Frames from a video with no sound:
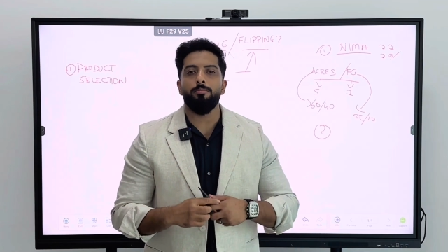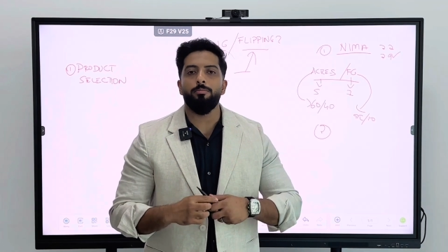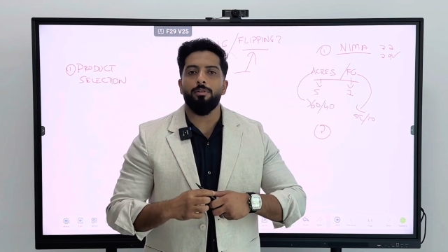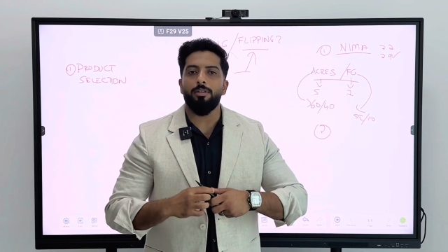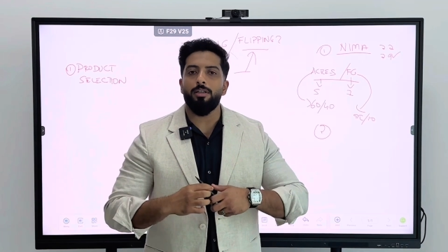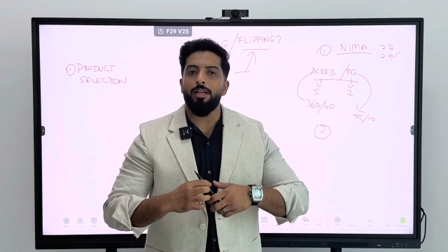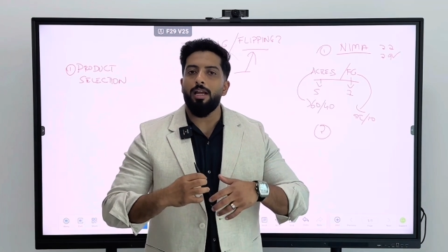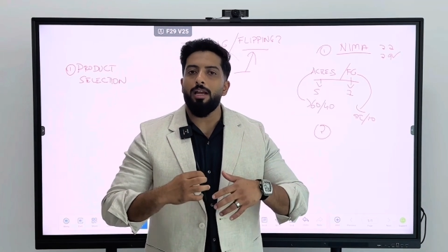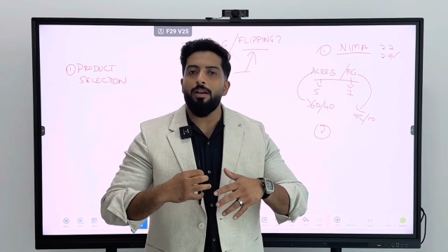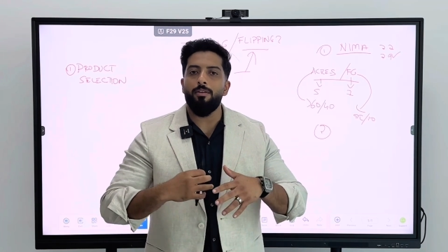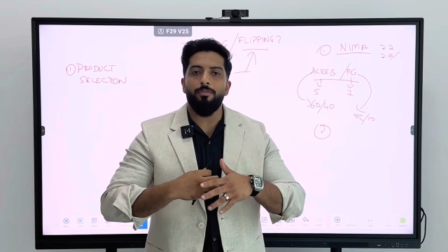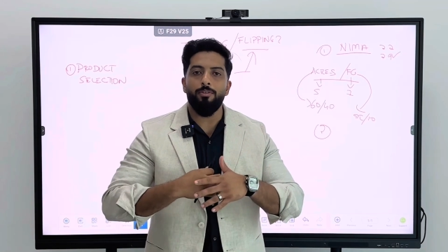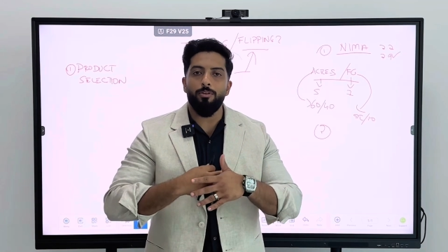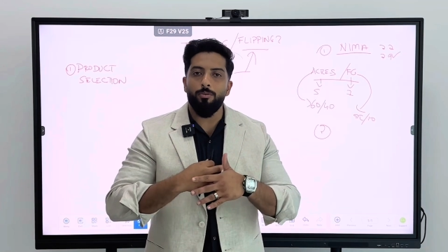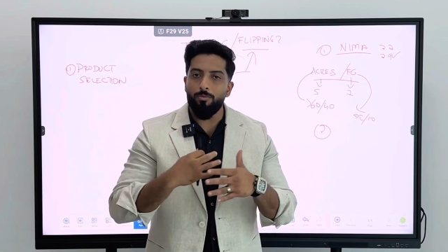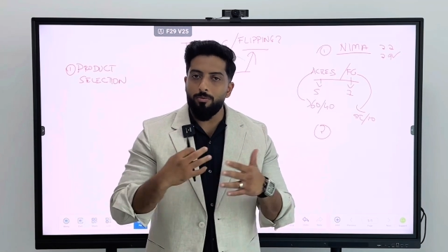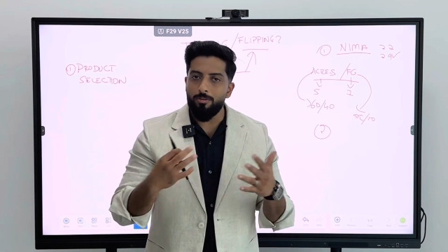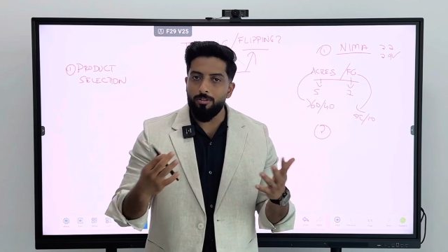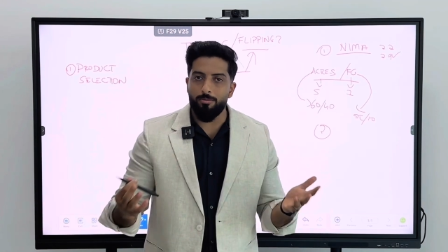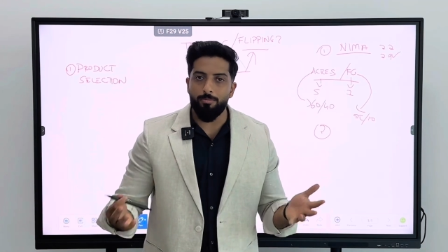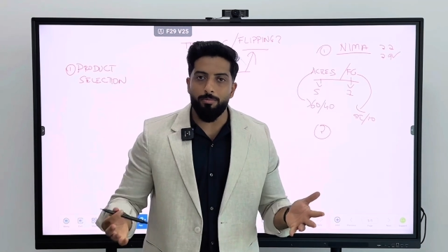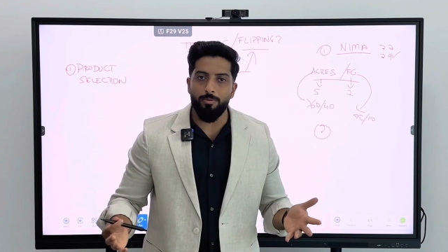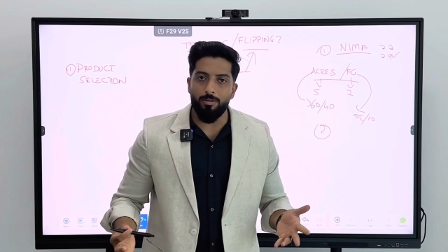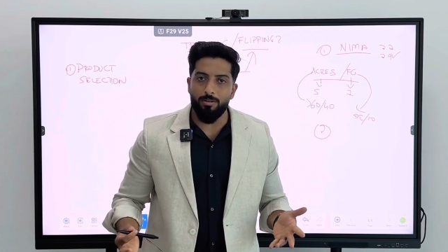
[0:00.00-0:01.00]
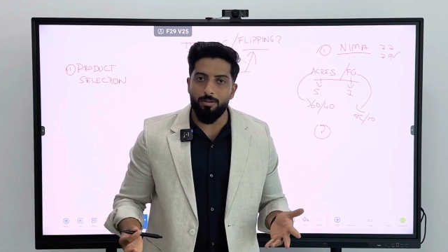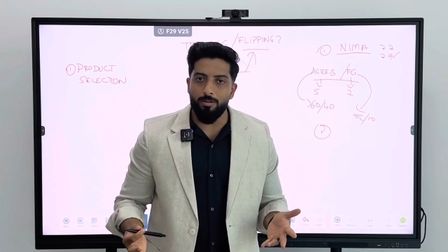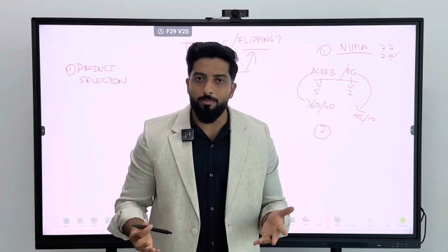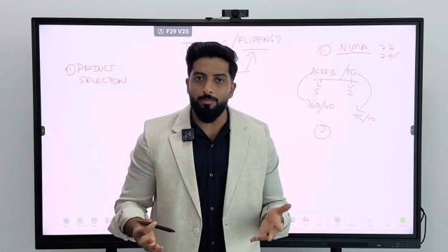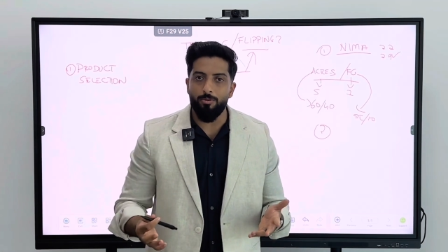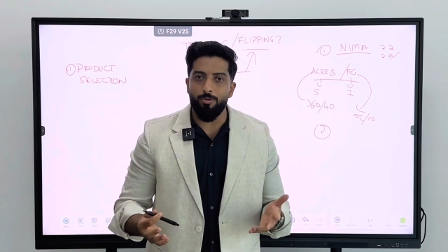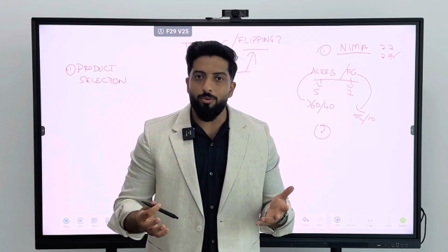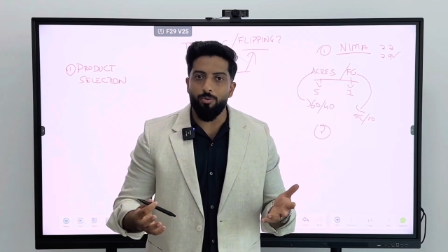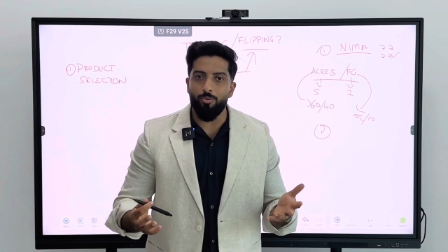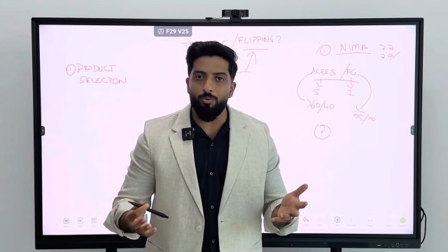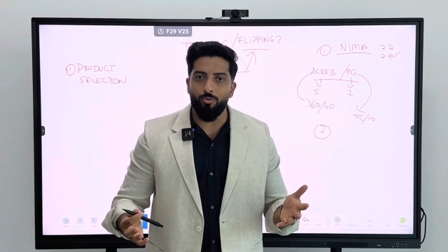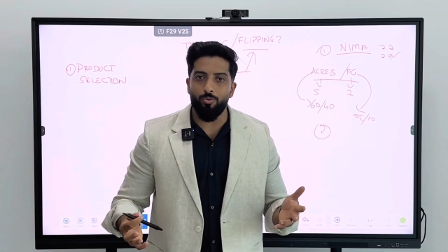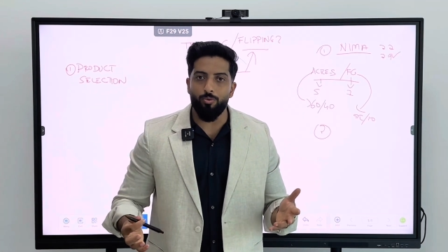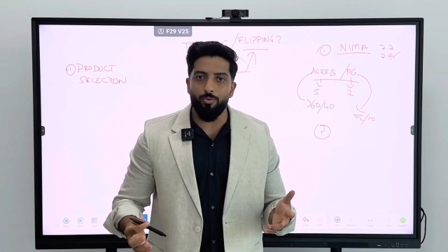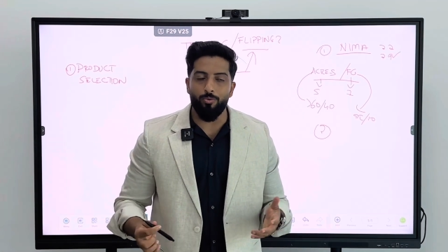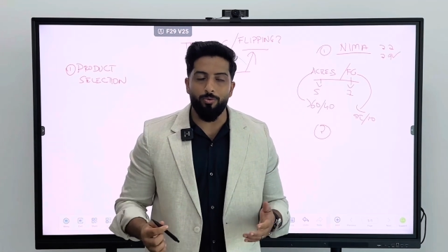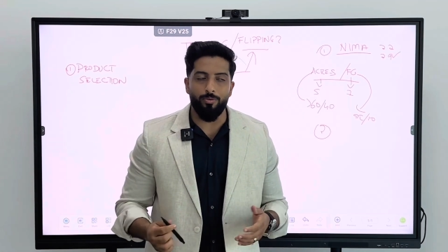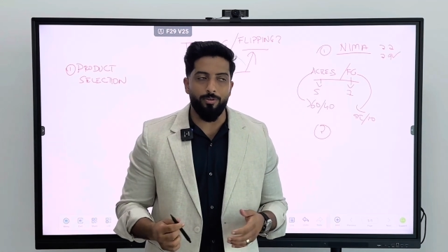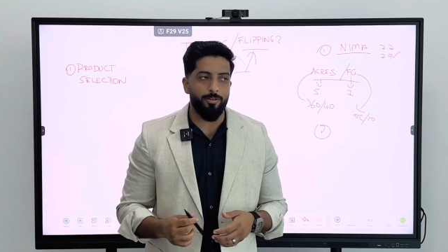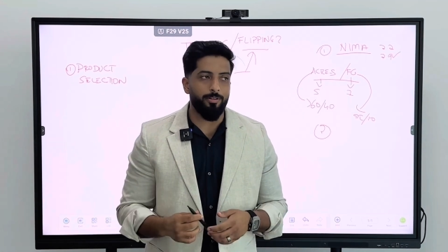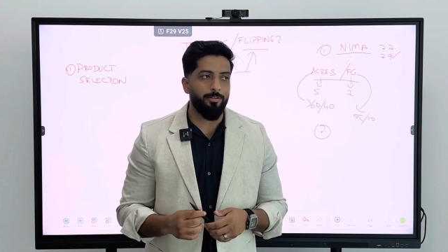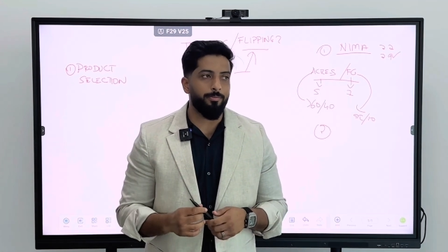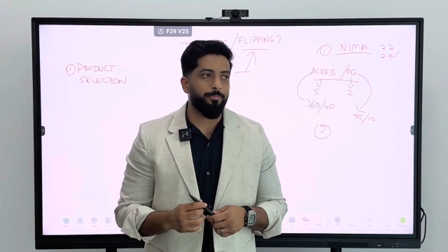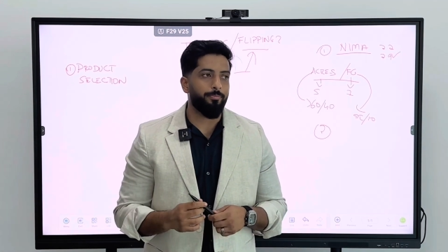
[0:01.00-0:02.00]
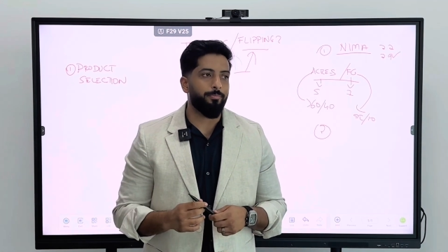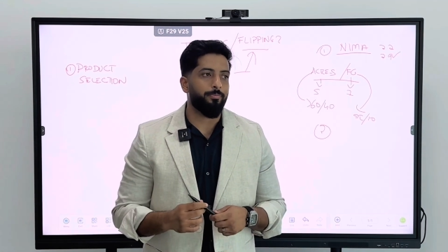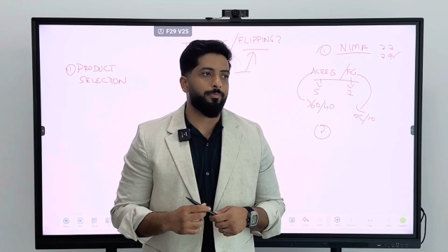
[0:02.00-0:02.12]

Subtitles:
but everyone's become a guru, right?